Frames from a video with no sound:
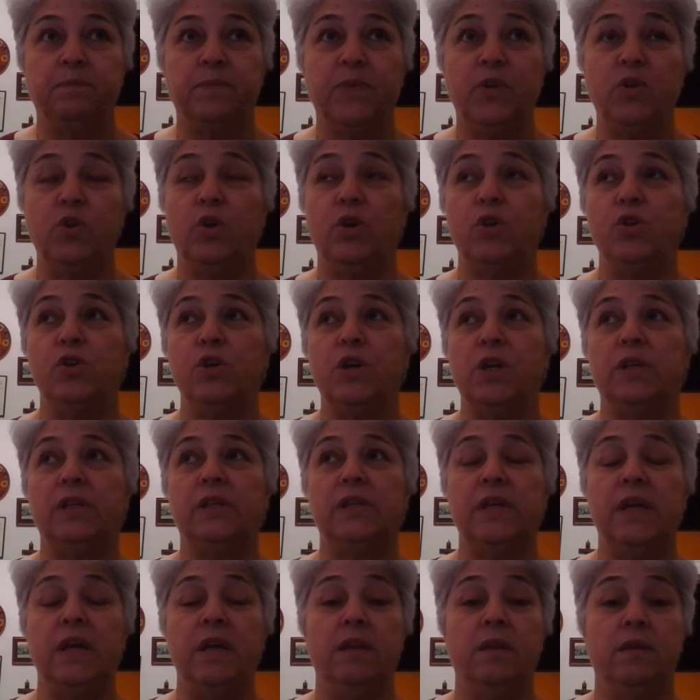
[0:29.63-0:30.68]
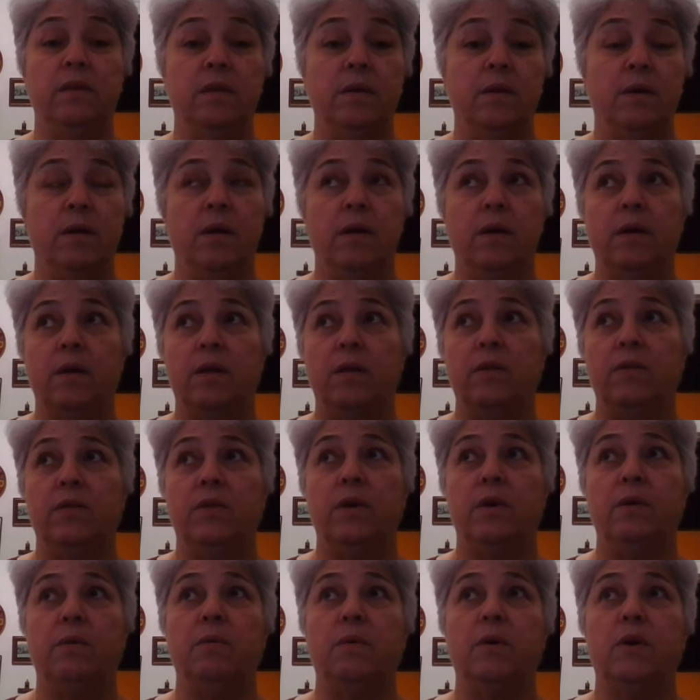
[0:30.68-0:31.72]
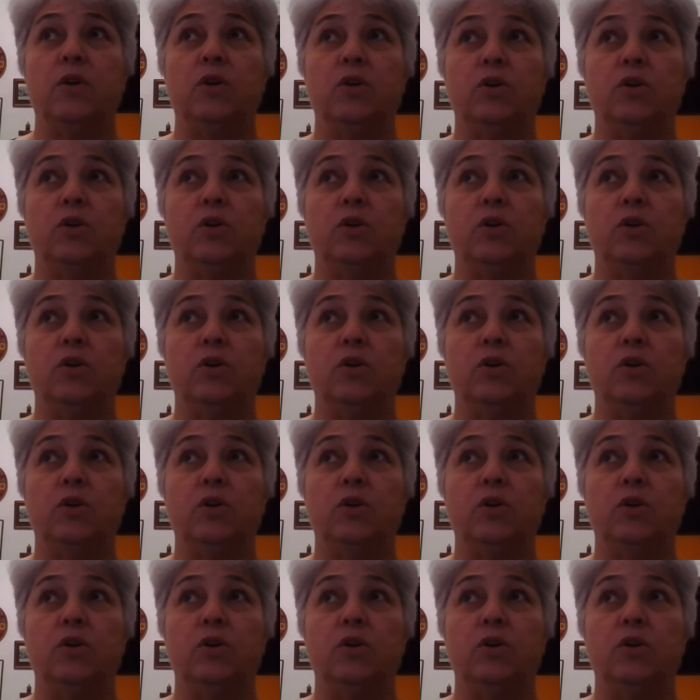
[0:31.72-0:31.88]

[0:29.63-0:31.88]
You can just see the